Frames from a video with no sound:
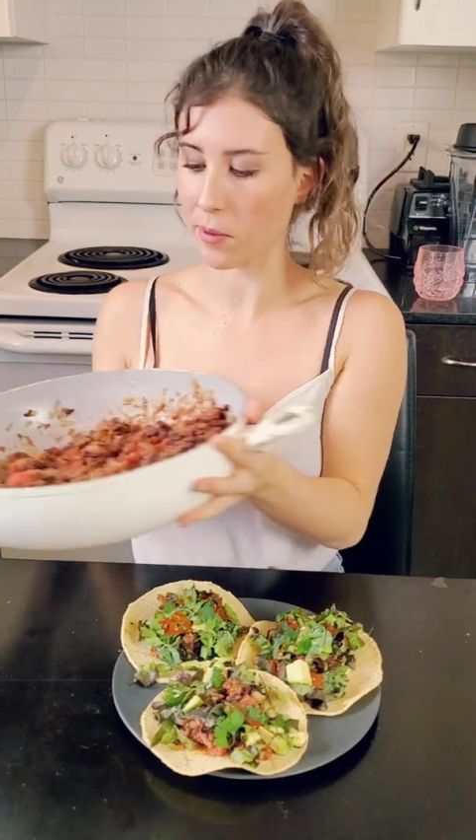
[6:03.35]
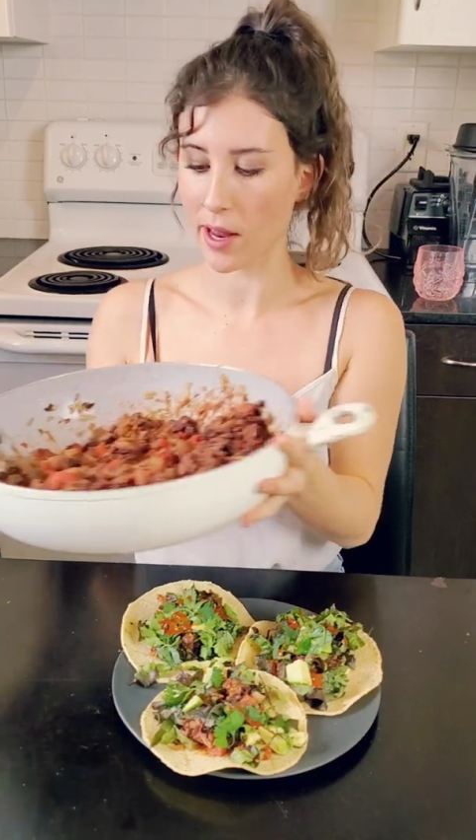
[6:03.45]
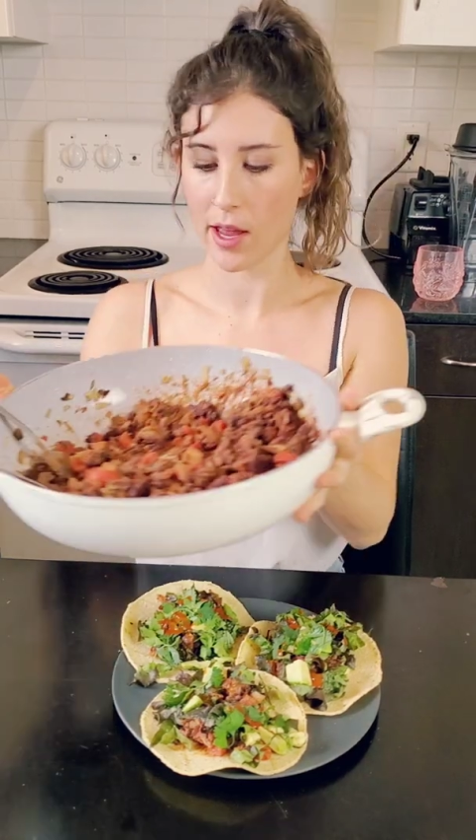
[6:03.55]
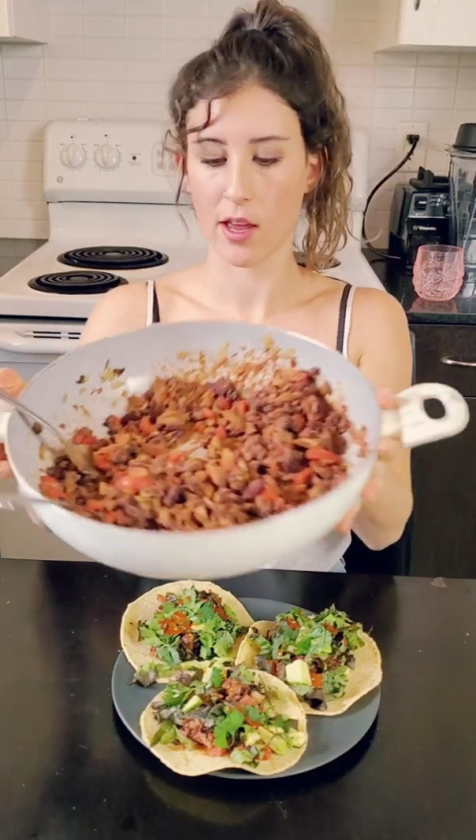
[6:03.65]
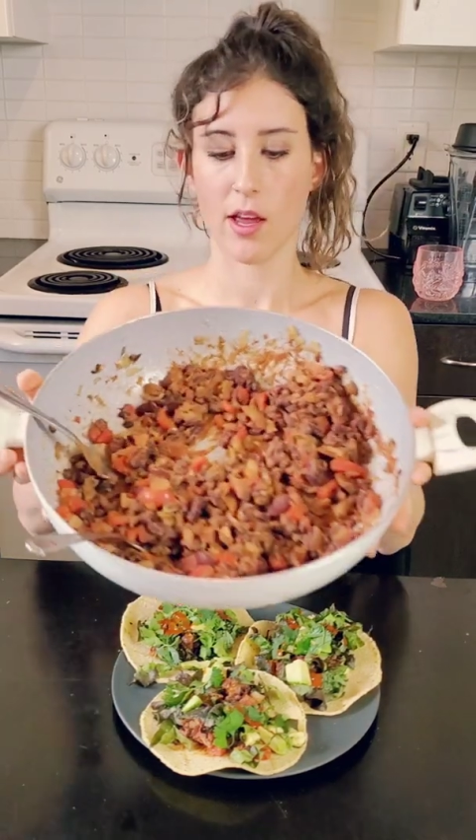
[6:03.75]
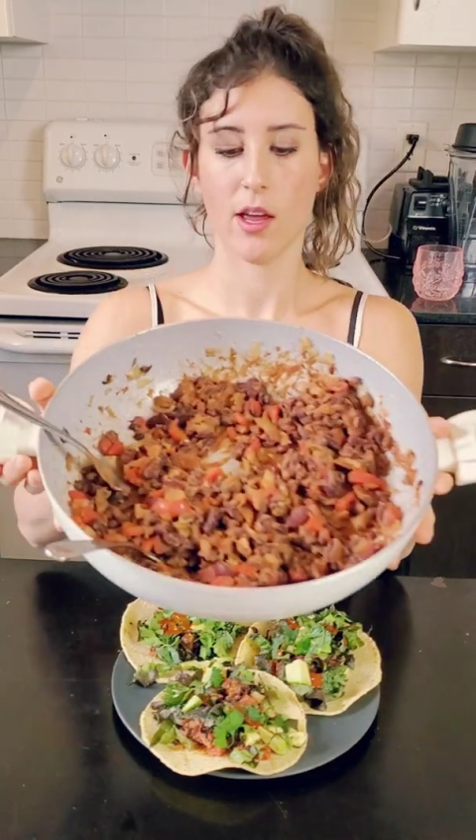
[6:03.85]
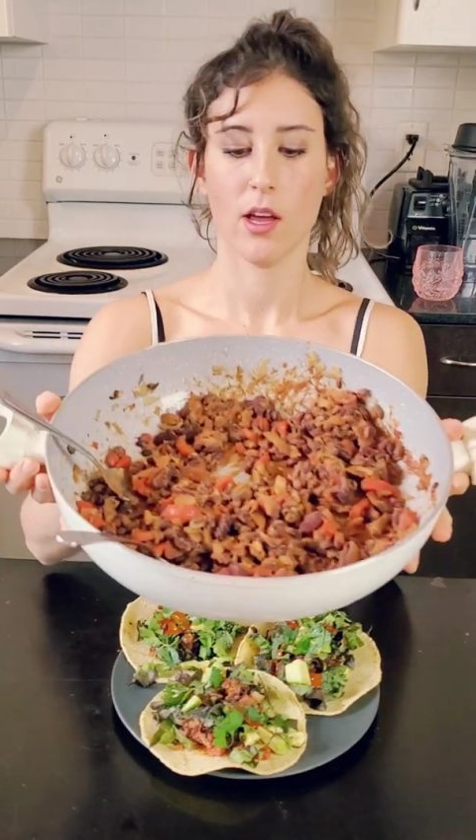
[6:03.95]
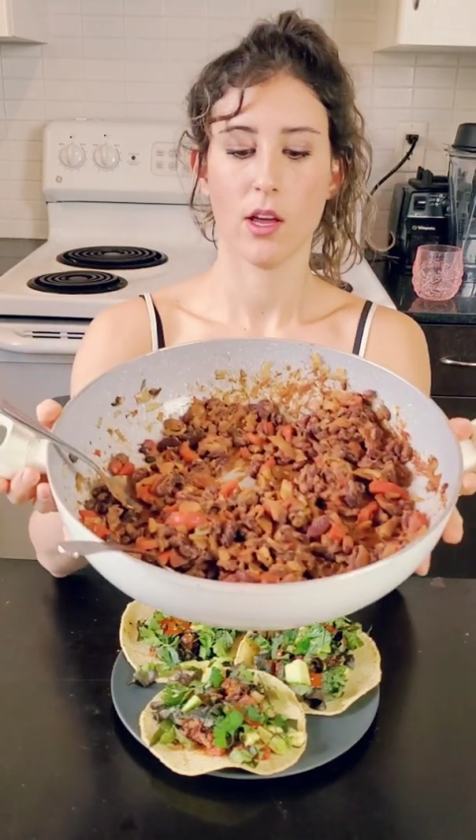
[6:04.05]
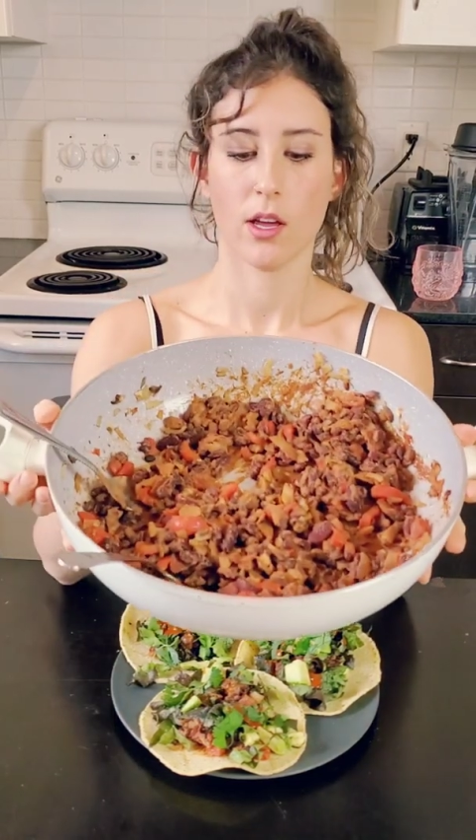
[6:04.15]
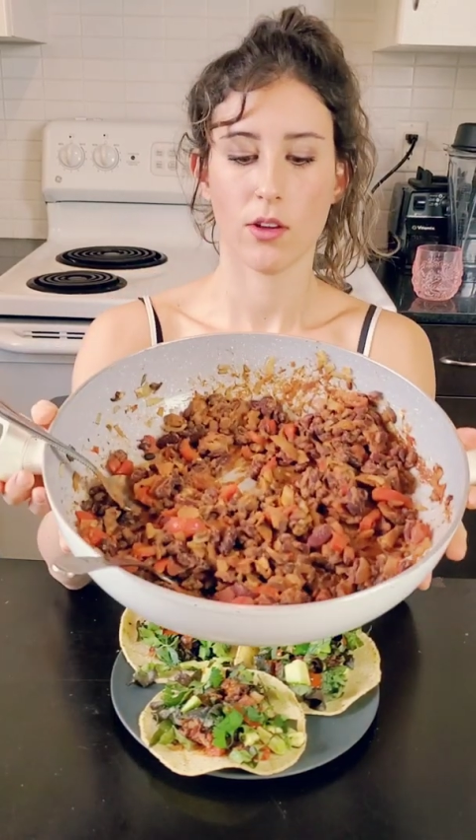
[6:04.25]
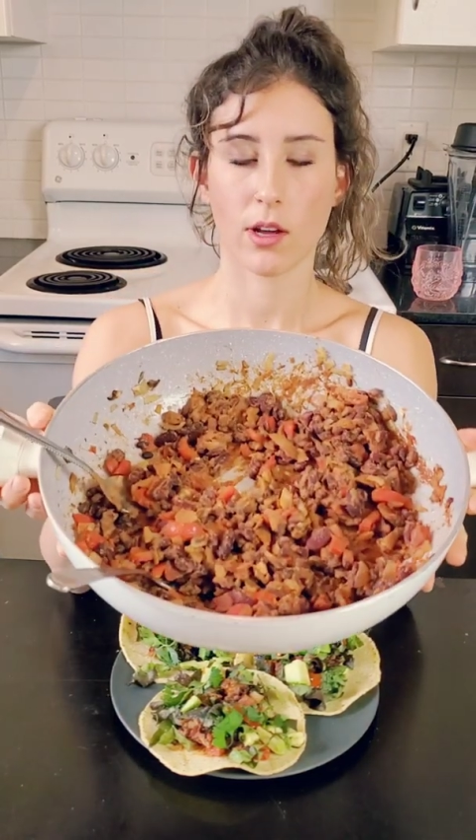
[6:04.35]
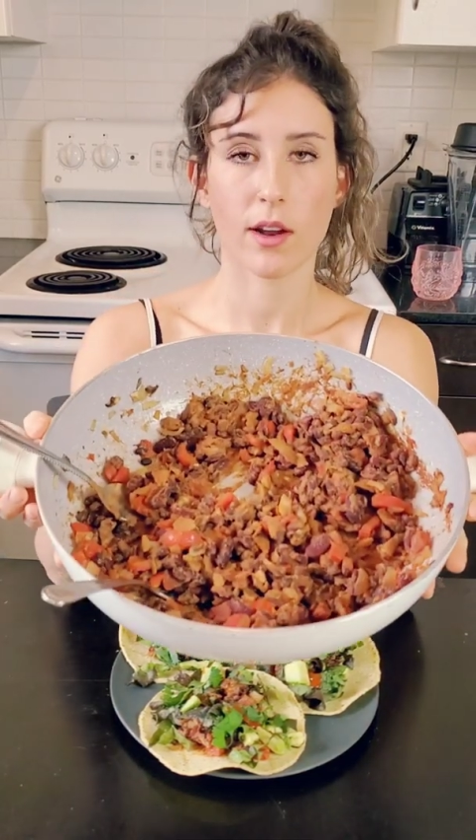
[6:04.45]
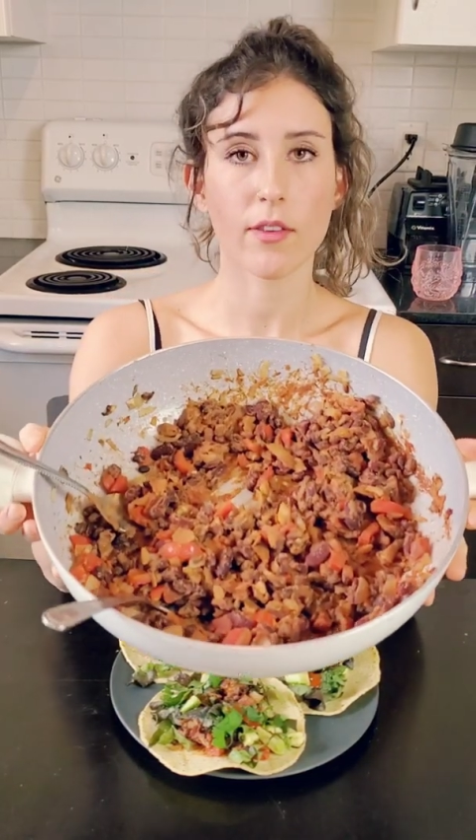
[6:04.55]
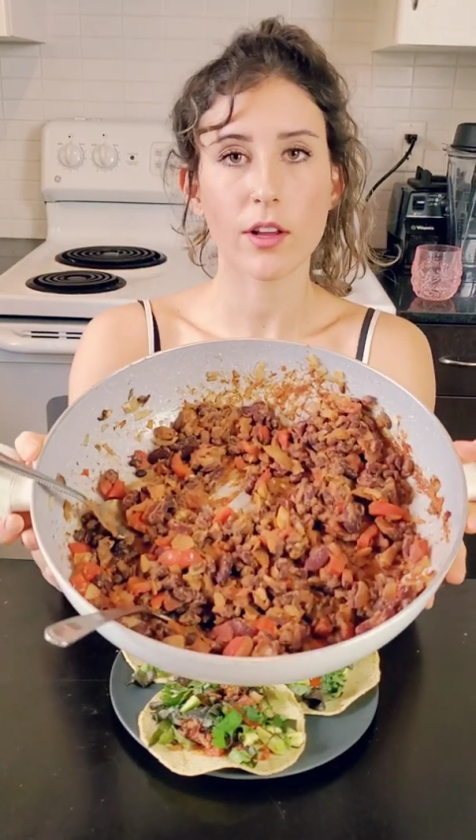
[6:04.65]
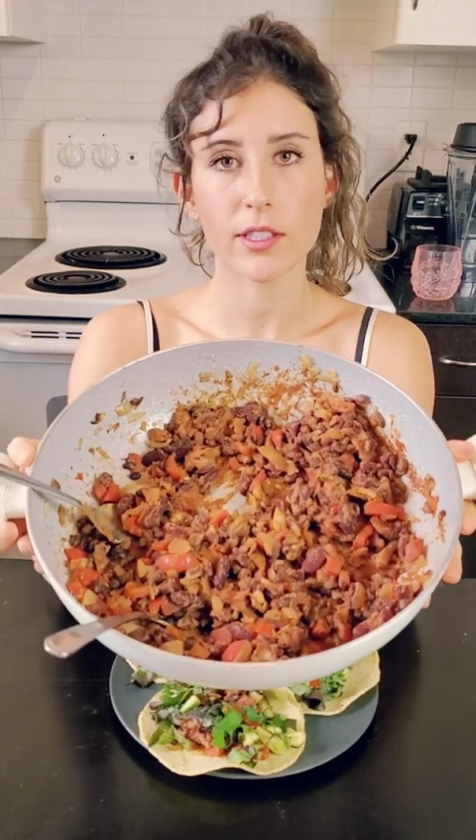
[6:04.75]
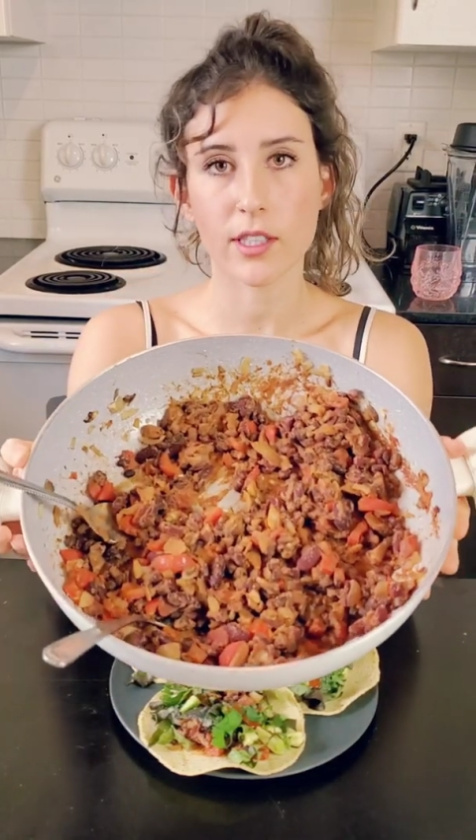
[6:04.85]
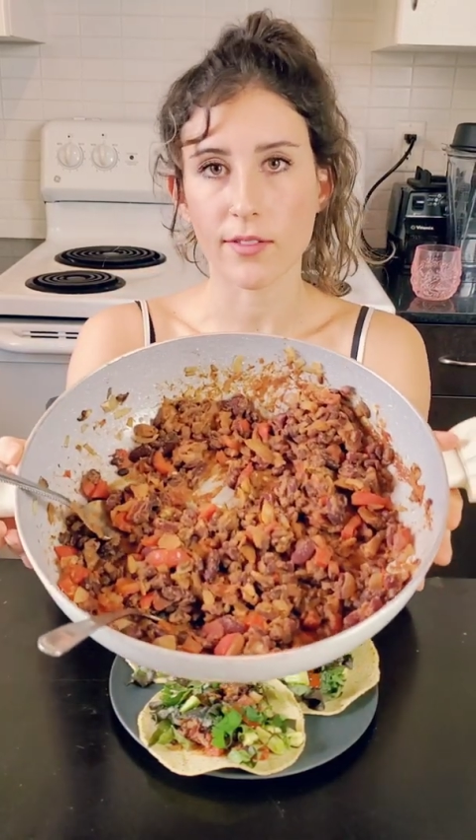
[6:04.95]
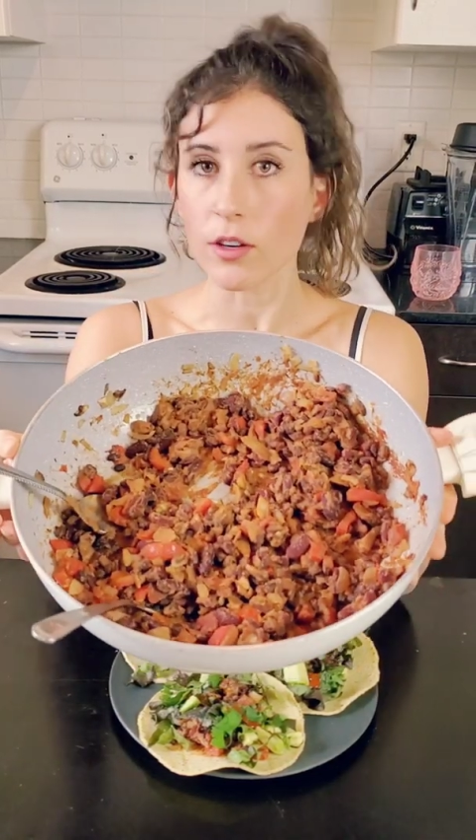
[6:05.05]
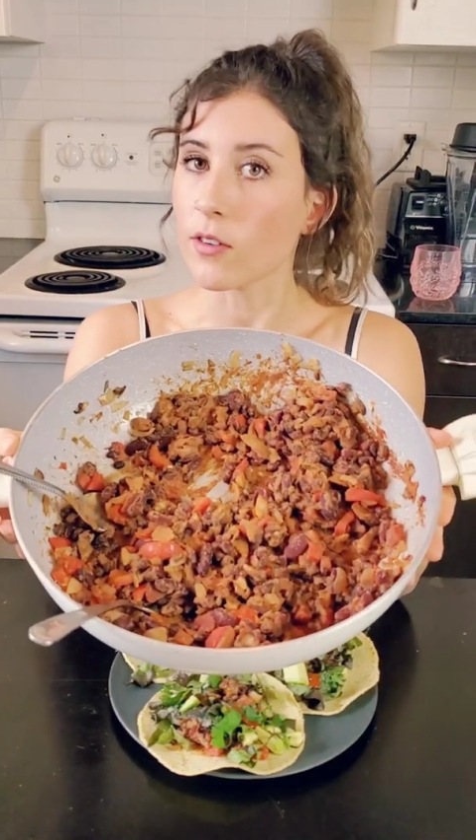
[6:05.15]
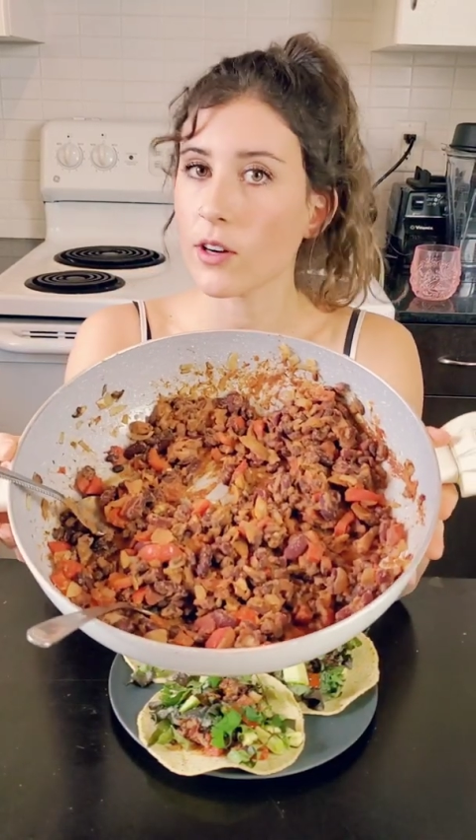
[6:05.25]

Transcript: But you can have all this left over,